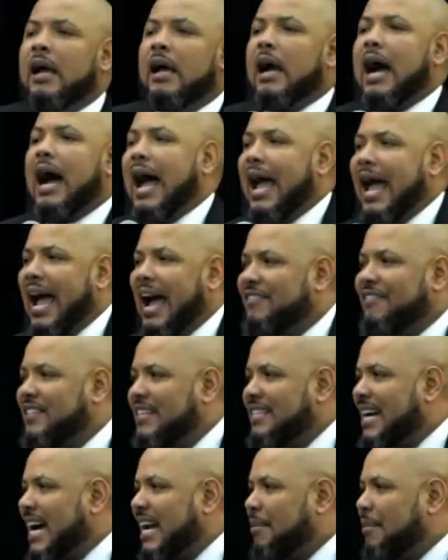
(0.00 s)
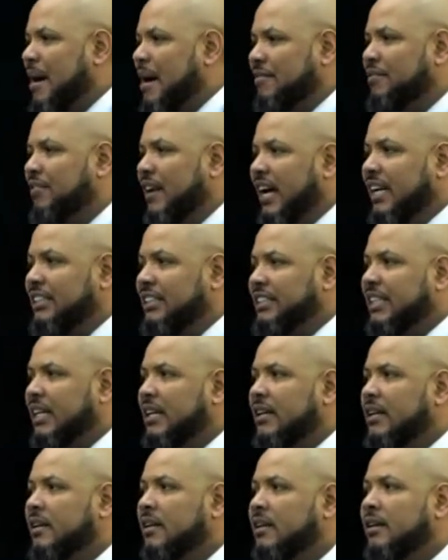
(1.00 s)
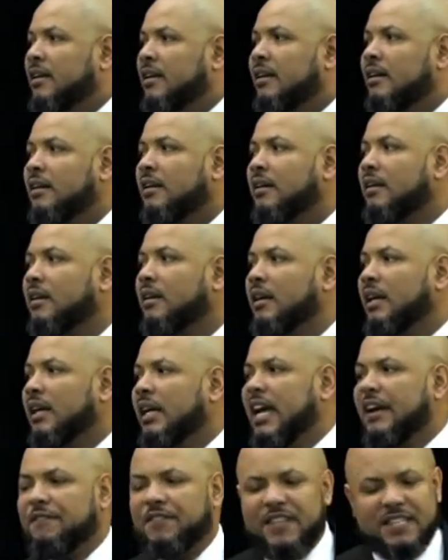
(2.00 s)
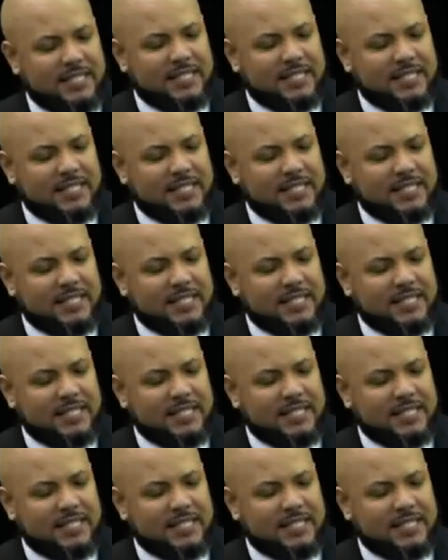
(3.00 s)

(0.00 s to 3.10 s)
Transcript: I have to die to my flesh. If this